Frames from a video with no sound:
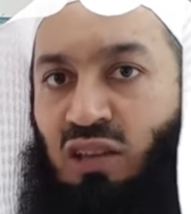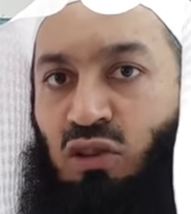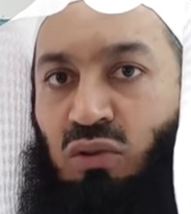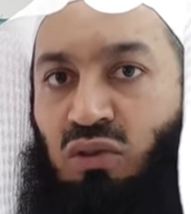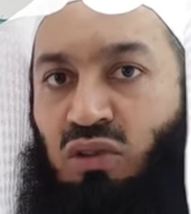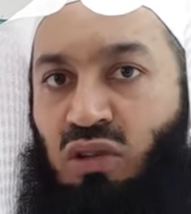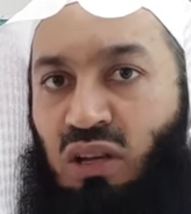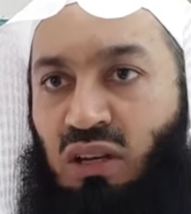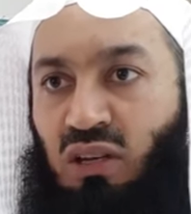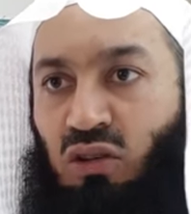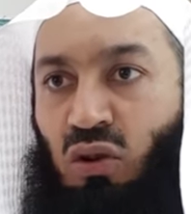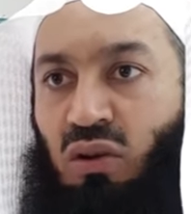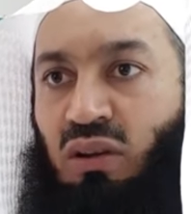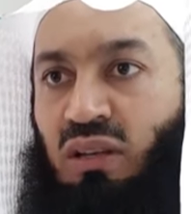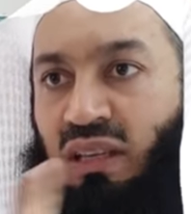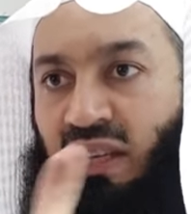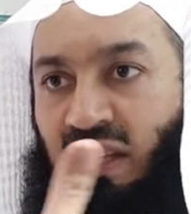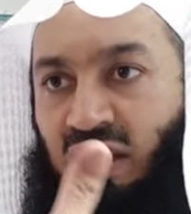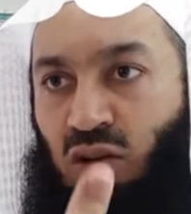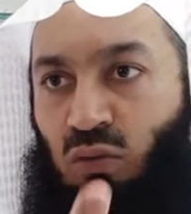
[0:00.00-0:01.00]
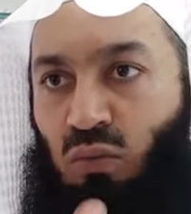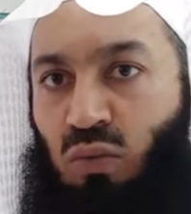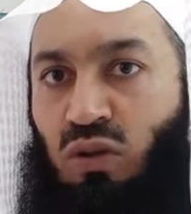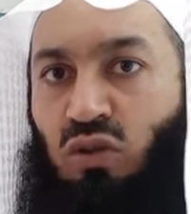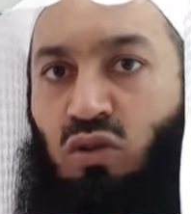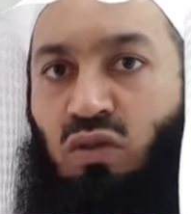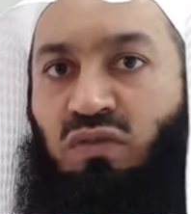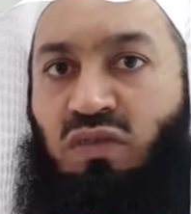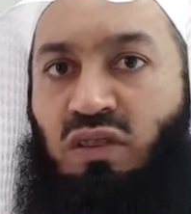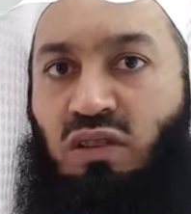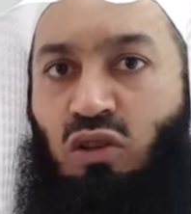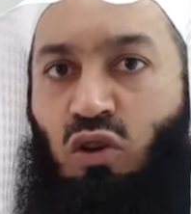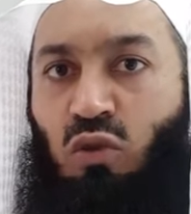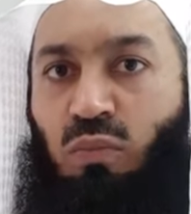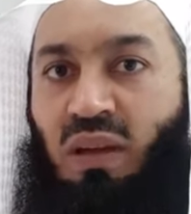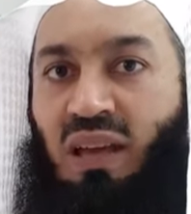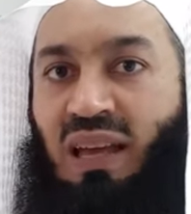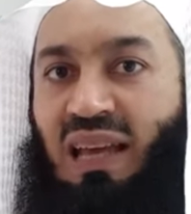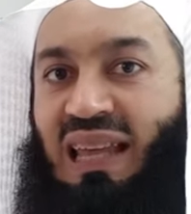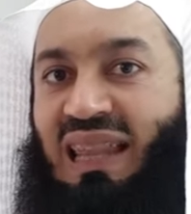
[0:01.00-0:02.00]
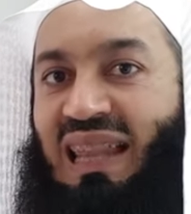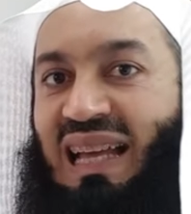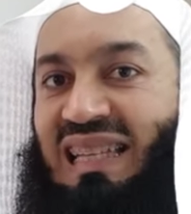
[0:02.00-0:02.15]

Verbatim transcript: and you turn it on again and wash off the soap.